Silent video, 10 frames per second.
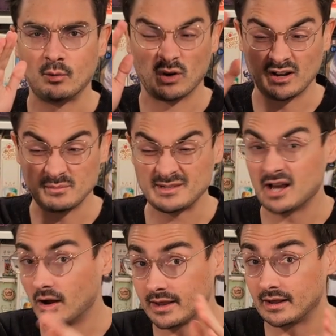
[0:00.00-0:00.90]
we're going to be
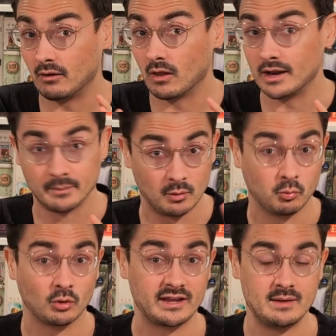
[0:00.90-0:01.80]
talking a lot about
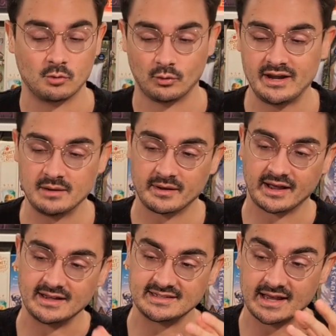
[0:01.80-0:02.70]
Board Game Arena
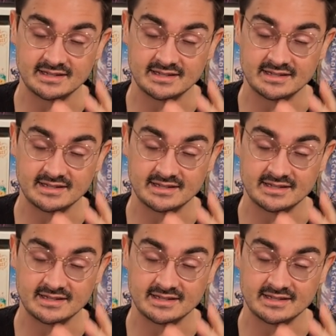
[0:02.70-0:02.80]
because